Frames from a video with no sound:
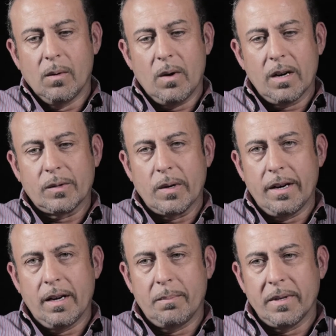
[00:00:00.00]
Walks right
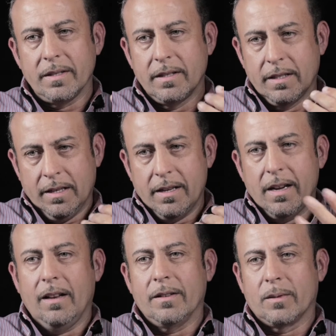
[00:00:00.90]
up, and
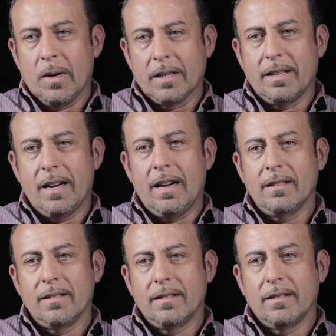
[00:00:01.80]
Ellis walks out,
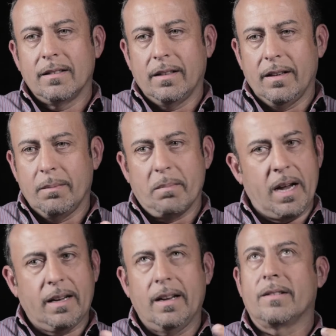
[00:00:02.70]
and that
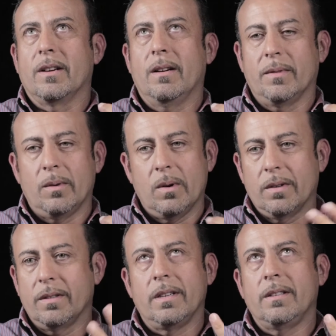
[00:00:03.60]
man gets off the
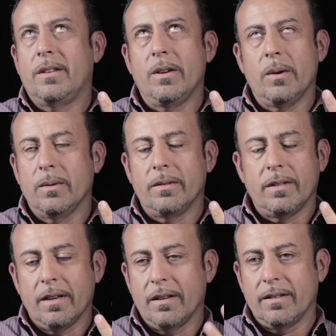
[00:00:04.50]
horse, and he's huge.
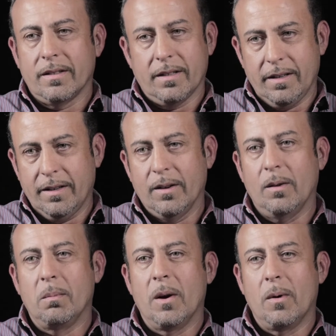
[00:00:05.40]
He said, "Here,
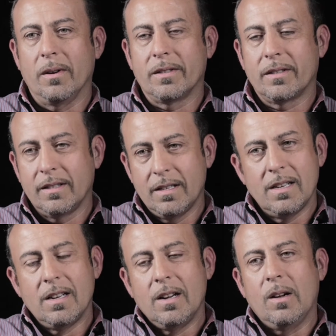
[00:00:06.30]
hold my horse."
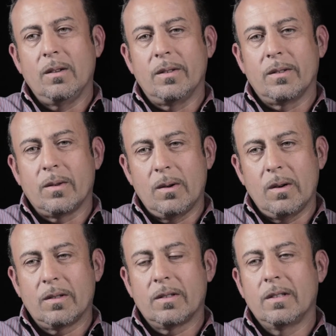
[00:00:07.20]
Holds his
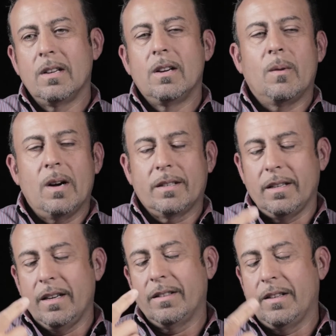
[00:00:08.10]
horse, walks
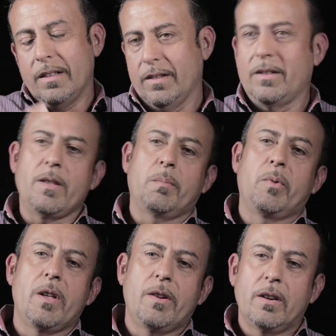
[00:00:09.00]
in, sees his other
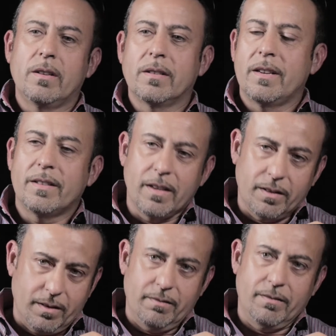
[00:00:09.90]
brother, gets out,